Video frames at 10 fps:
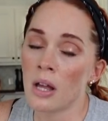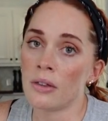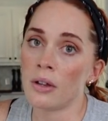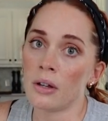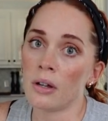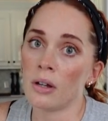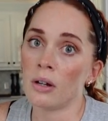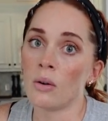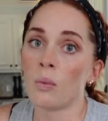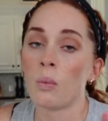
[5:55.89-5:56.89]
the
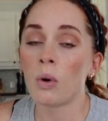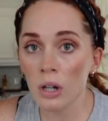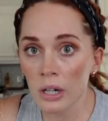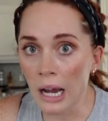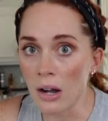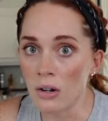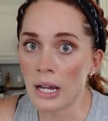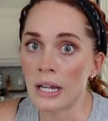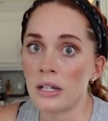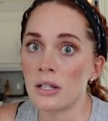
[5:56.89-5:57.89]
workout
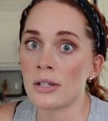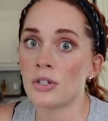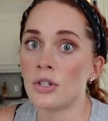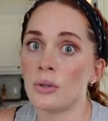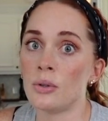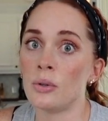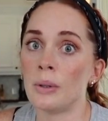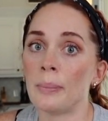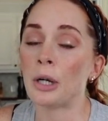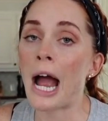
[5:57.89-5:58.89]
is to
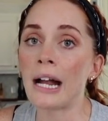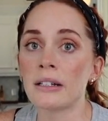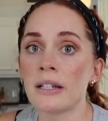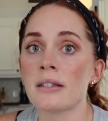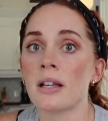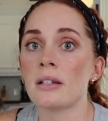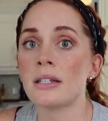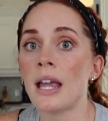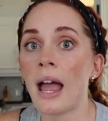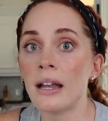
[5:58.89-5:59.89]
practice
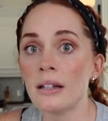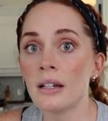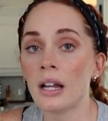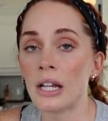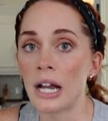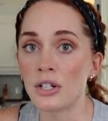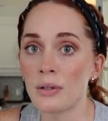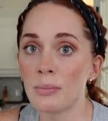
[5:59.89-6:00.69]
10 connection